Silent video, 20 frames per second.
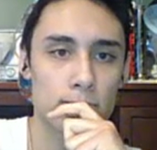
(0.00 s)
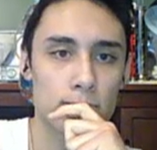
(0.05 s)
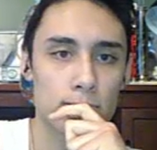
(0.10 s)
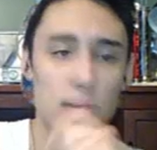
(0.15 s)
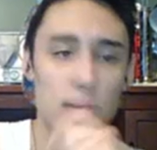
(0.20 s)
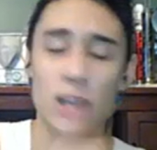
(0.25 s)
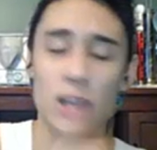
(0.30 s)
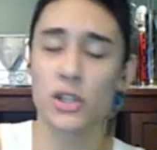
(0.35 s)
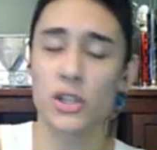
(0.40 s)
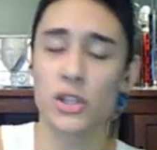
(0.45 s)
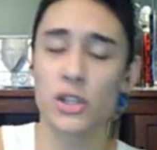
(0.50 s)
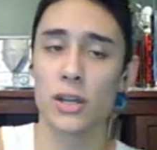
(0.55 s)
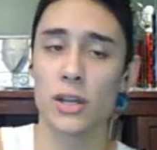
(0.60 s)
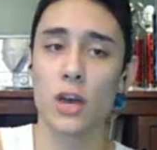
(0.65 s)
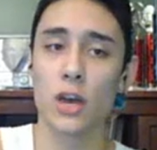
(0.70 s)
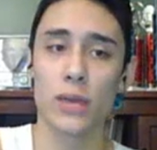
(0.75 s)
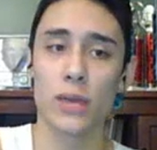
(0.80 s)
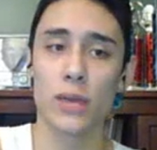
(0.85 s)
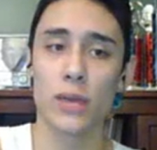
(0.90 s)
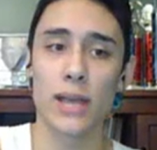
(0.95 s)
Actually,
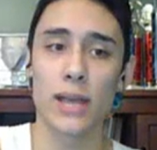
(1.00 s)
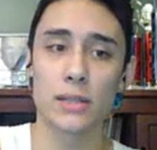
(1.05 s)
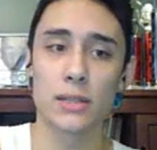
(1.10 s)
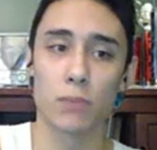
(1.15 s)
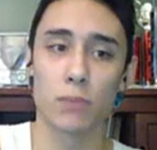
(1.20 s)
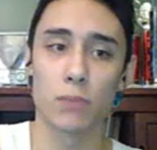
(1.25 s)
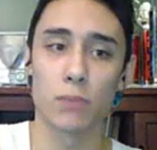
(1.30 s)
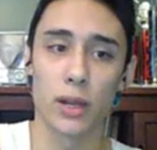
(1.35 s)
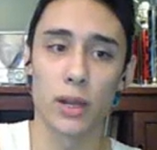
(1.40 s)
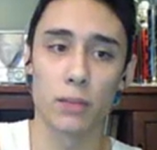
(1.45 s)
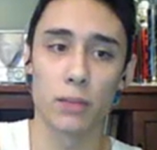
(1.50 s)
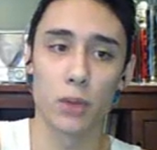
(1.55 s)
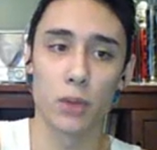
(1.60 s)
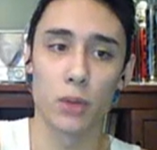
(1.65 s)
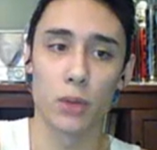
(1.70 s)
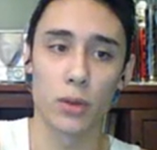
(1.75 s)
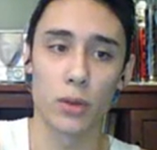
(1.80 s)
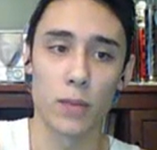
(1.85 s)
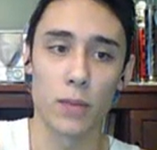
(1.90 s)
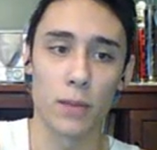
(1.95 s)
no, he has to bring in a
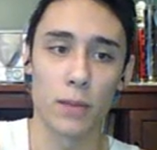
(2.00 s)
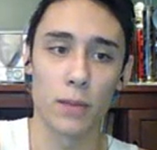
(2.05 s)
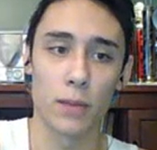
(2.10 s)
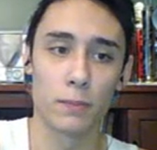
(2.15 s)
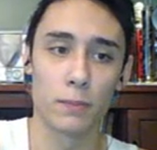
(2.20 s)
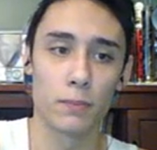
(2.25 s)
Pokemon.